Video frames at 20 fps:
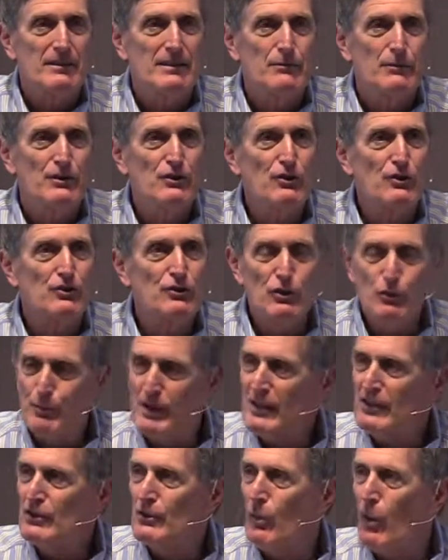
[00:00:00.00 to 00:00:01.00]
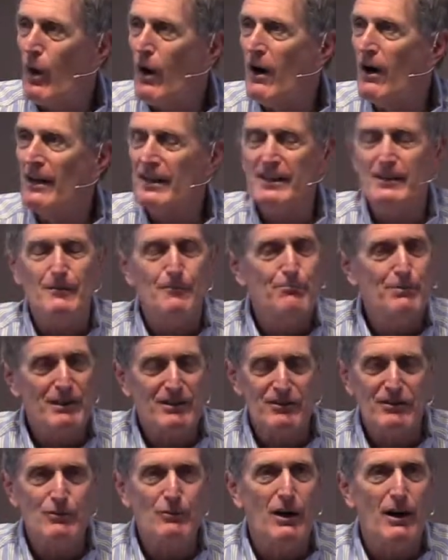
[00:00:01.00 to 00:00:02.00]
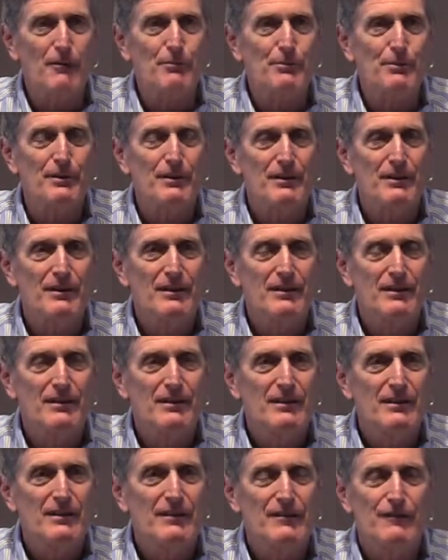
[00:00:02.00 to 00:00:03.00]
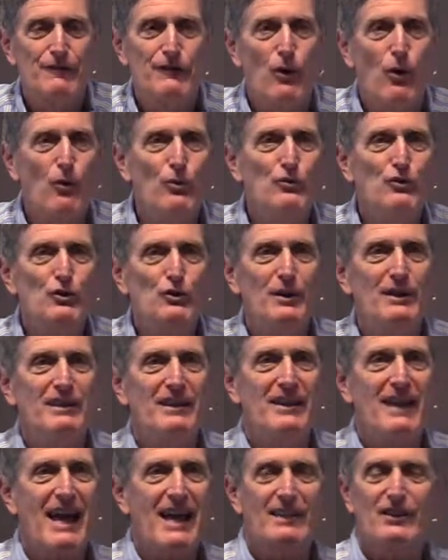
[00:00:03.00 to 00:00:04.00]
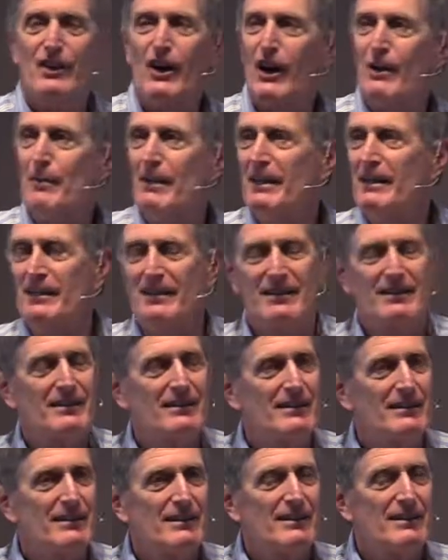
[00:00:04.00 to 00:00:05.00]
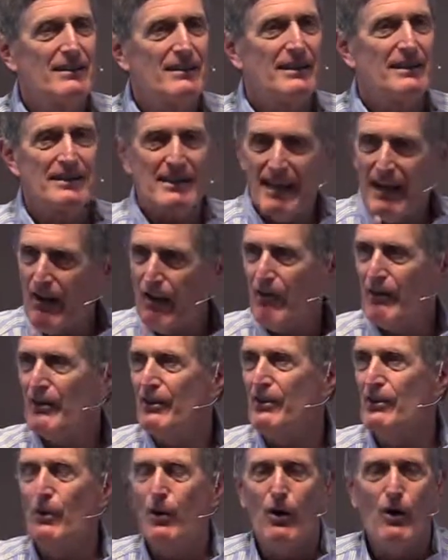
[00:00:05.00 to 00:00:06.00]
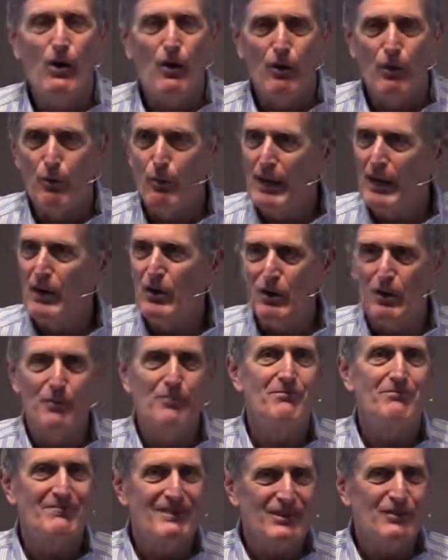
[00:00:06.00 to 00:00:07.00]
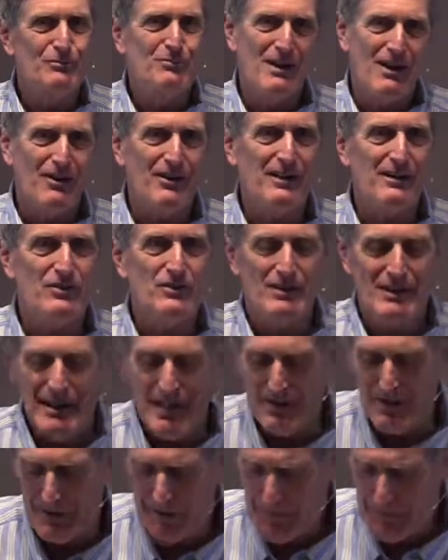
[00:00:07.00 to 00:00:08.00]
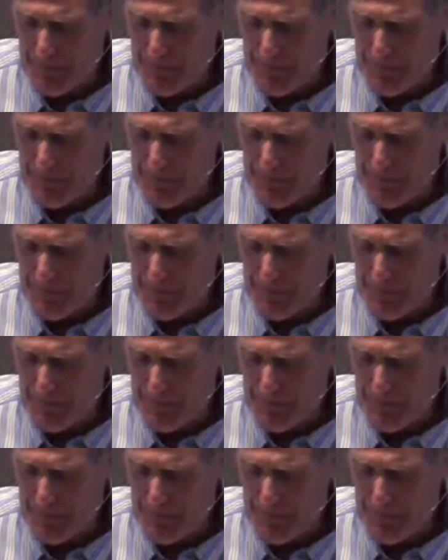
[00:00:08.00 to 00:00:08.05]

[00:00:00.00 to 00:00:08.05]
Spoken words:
When you're too weak to walk, he'll pick you up and fold you into that garment and carry you all the way home. Let's bow our heads together.